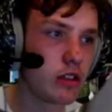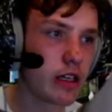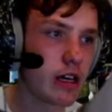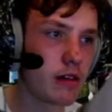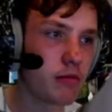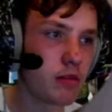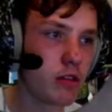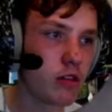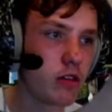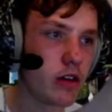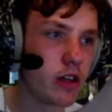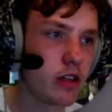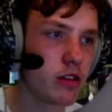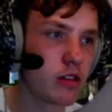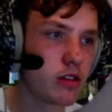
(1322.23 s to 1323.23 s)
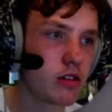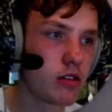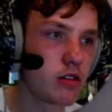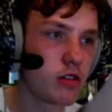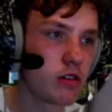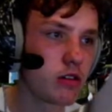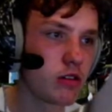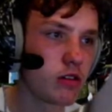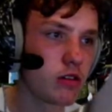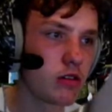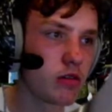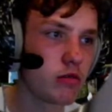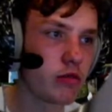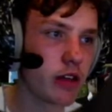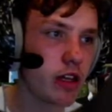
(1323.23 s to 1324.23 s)
Cab lights.
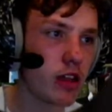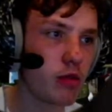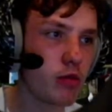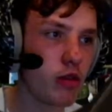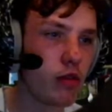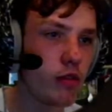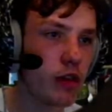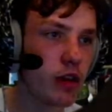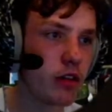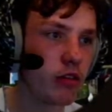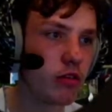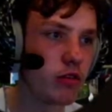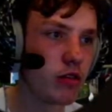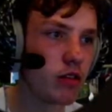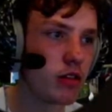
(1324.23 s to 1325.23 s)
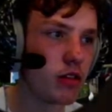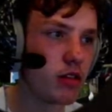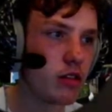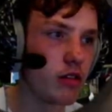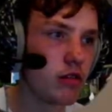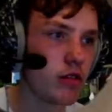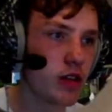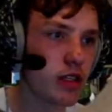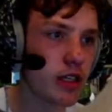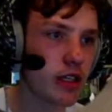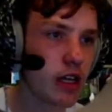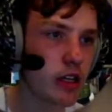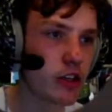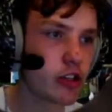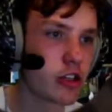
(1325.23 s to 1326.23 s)
And we'll get them off now. Let's
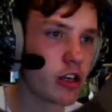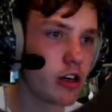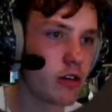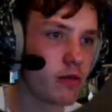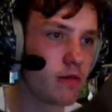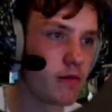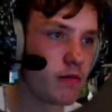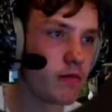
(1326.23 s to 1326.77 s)
get that shut.